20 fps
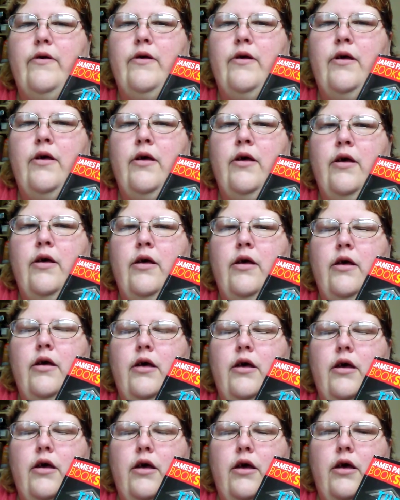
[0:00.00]

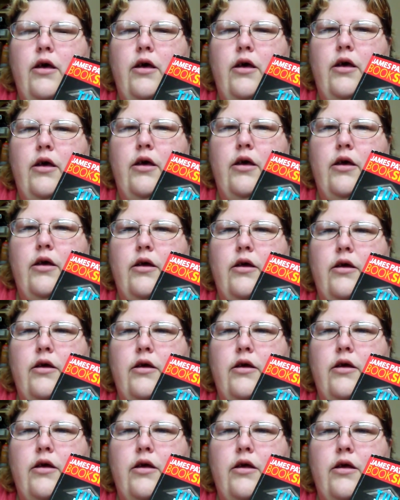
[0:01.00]

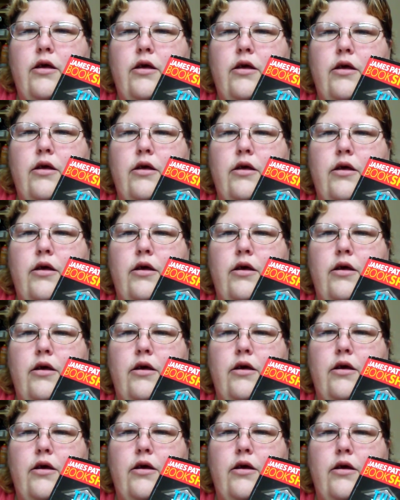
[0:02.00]

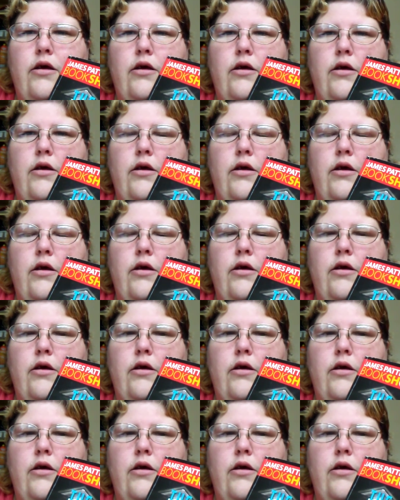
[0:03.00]
Nobody speaks.